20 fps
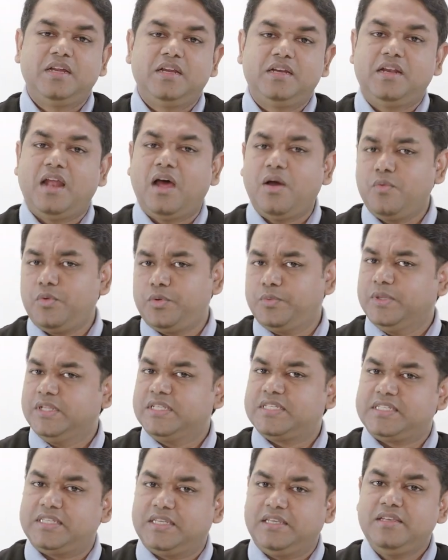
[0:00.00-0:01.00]
Now we will
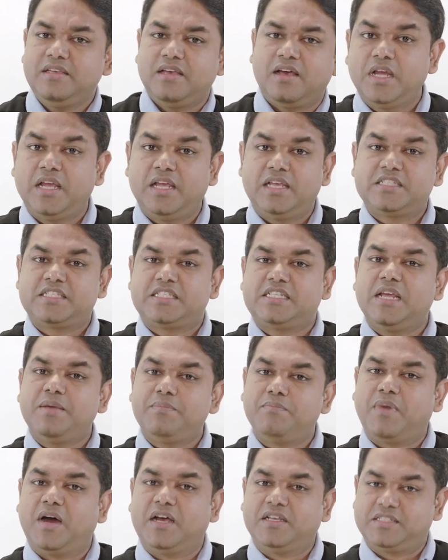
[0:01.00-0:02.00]
see
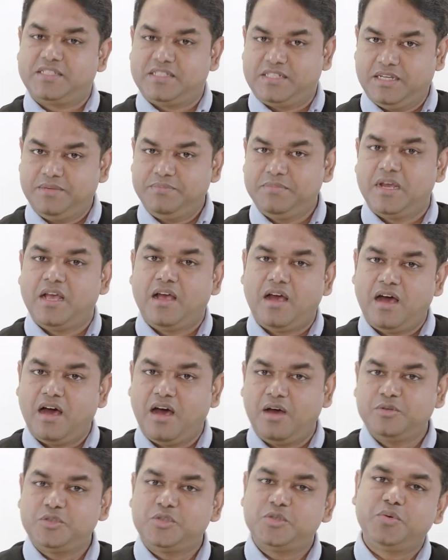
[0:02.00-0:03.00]
step by step
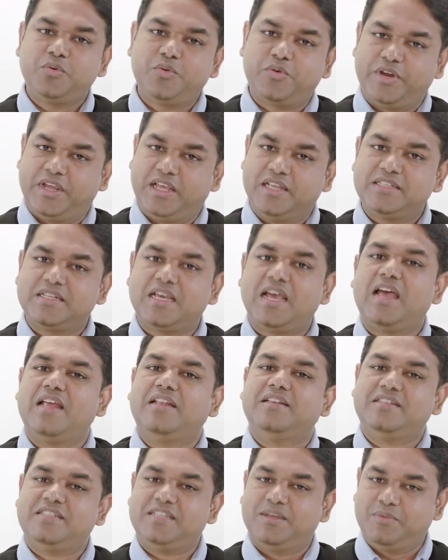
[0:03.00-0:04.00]
how to create a
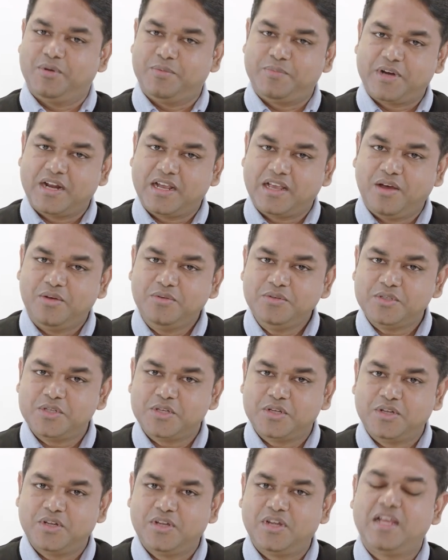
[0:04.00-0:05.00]
developer account
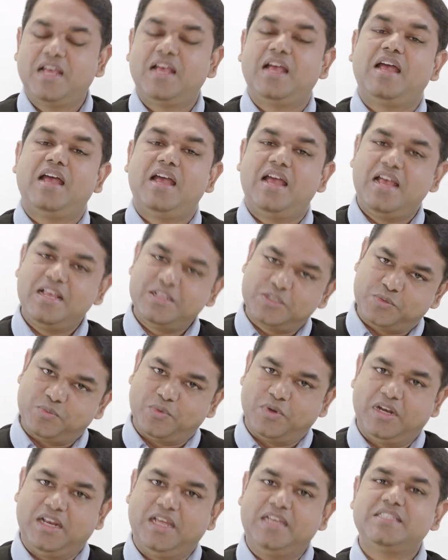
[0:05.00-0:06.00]
as
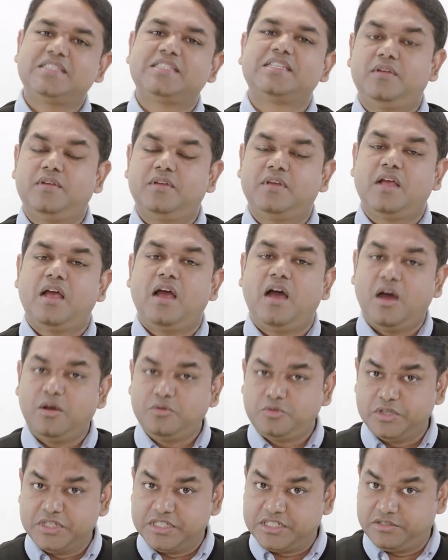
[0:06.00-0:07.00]
well as how
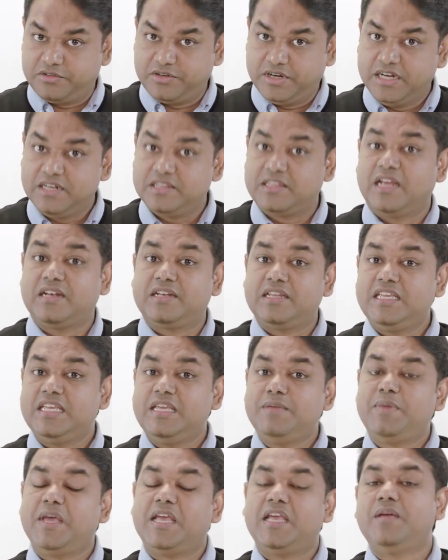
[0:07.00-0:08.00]
to integrate that
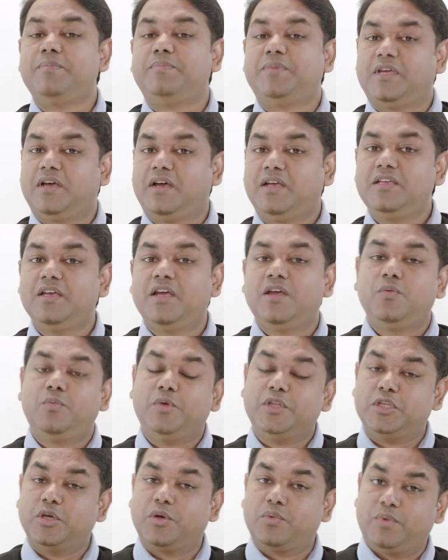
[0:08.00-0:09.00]
eBay API
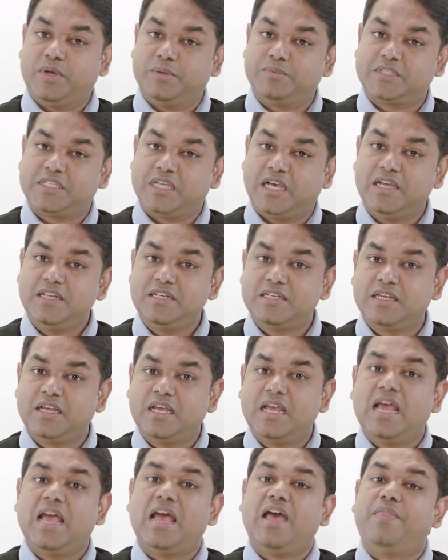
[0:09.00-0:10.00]
with your website,
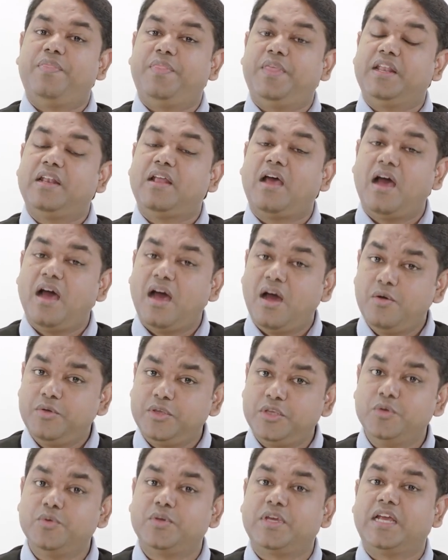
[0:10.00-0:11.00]
and then how
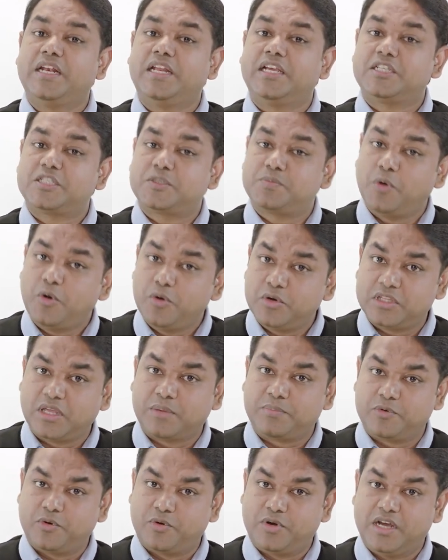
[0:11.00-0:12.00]
you can export the
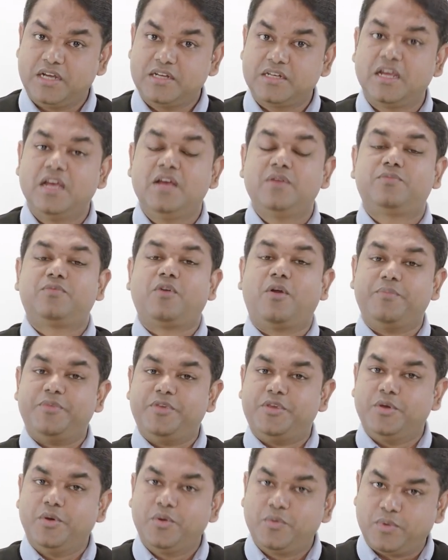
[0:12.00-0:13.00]
product from
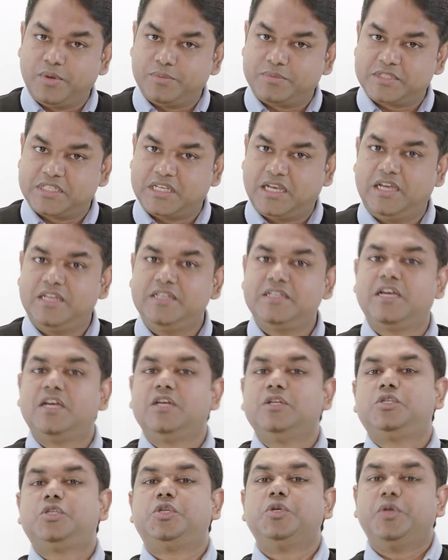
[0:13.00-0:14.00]
your website
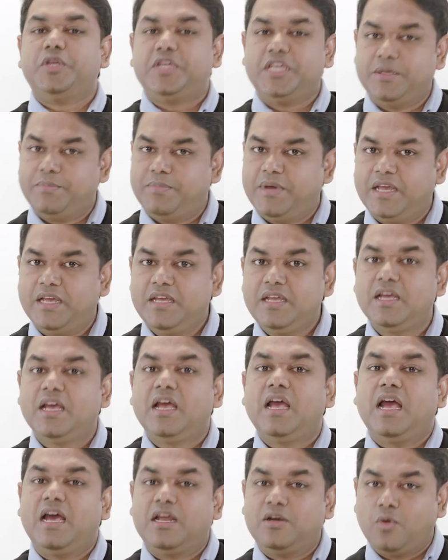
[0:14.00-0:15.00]
to eBay,
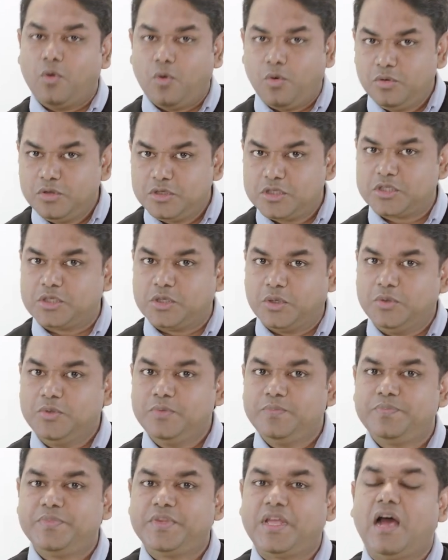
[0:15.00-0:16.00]
and
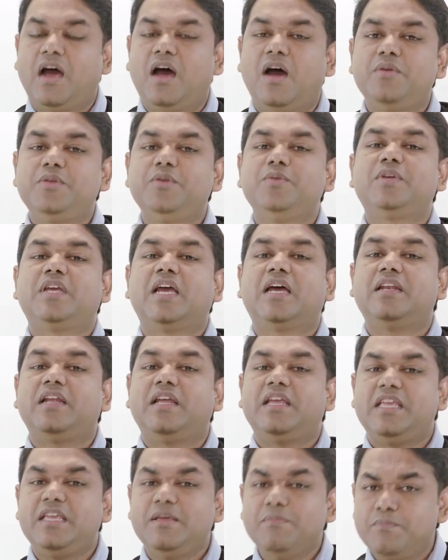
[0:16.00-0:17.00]
also how you can
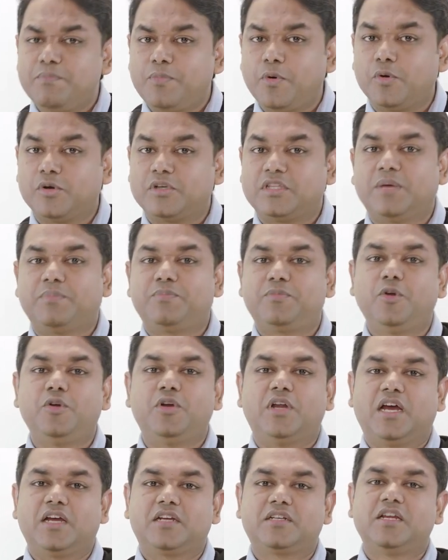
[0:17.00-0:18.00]
import the
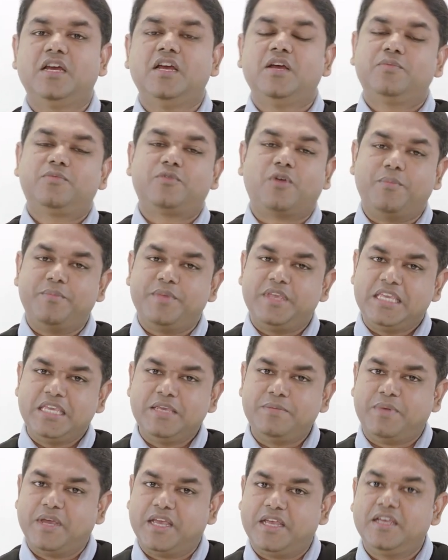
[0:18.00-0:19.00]
product from
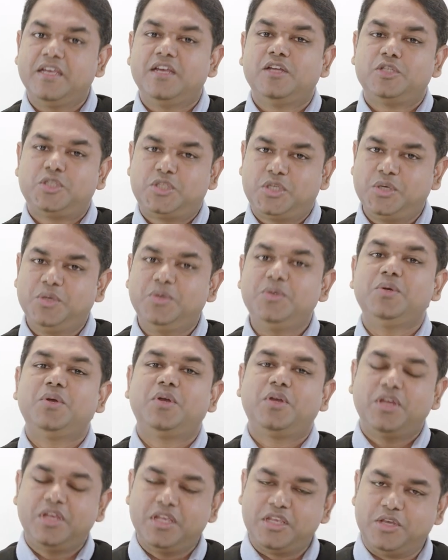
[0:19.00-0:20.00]
eBay to
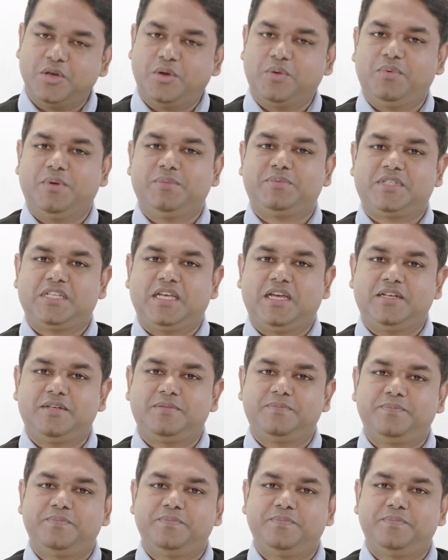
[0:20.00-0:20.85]
your website.